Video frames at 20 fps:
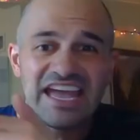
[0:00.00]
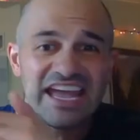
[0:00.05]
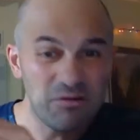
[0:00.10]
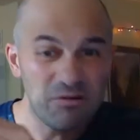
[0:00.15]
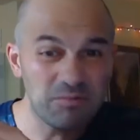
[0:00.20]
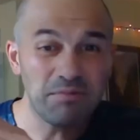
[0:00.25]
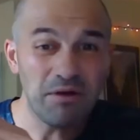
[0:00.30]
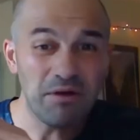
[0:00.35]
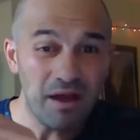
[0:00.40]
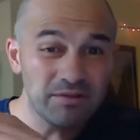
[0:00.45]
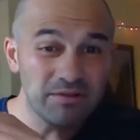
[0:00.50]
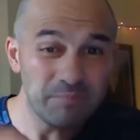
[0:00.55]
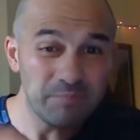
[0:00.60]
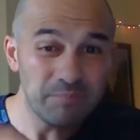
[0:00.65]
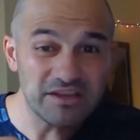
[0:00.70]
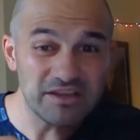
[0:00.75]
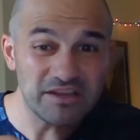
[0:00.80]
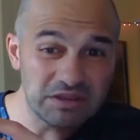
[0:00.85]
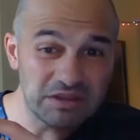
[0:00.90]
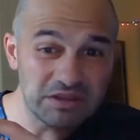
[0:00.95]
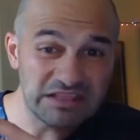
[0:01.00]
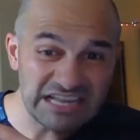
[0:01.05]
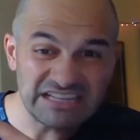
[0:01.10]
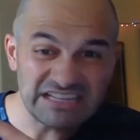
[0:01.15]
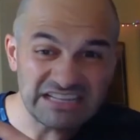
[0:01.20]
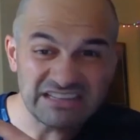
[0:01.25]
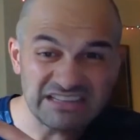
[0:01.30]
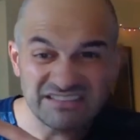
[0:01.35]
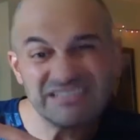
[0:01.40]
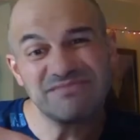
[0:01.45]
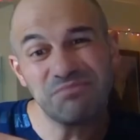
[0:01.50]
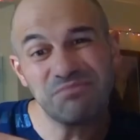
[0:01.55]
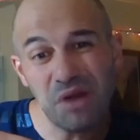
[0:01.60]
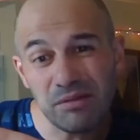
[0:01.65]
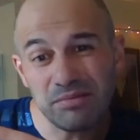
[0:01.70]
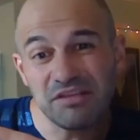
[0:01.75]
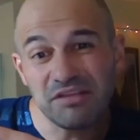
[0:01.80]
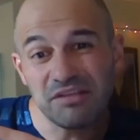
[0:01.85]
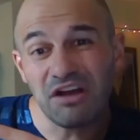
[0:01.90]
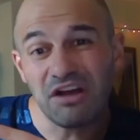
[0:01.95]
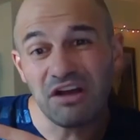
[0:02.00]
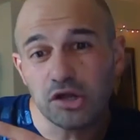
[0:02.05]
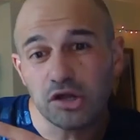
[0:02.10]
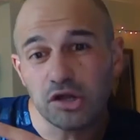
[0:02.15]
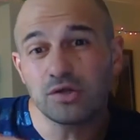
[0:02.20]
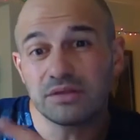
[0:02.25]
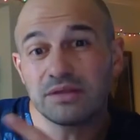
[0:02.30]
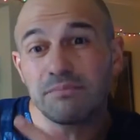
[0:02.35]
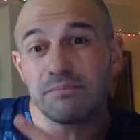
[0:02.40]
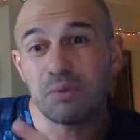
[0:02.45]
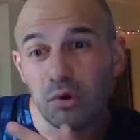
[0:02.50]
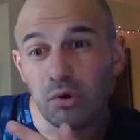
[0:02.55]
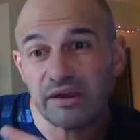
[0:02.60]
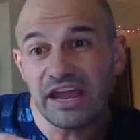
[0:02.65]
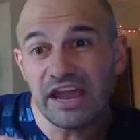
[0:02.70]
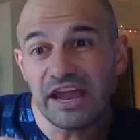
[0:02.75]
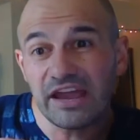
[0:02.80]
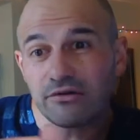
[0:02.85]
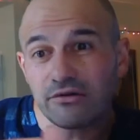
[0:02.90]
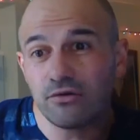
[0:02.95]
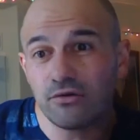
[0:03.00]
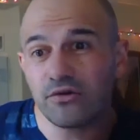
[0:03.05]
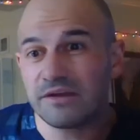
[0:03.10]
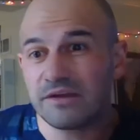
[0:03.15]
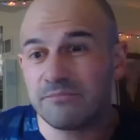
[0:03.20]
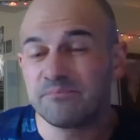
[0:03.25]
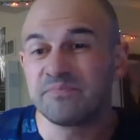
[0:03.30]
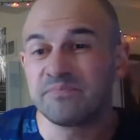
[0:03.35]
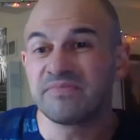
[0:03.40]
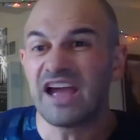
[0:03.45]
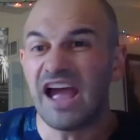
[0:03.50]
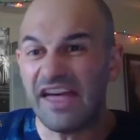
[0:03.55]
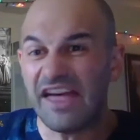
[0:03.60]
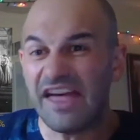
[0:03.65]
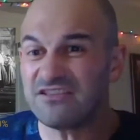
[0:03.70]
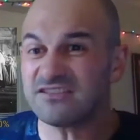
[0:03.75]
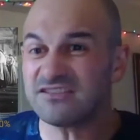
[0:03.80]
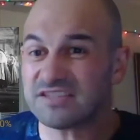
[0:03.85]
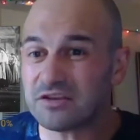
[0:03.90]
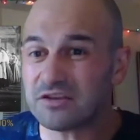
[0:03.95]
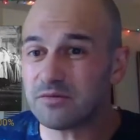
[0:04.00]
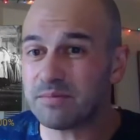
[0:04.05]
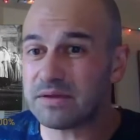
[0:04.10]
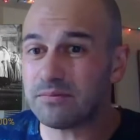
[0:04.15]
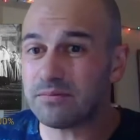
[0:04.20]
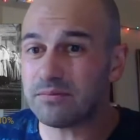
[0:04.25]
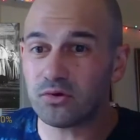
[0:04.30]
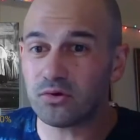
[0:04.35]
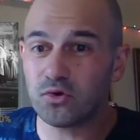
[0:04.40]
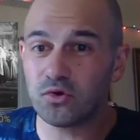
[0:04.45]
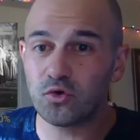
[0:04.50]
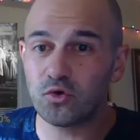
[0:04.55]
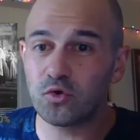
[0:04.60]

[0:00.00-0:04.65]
and that would probably put you in like probably the arguably poor category. And then there's other people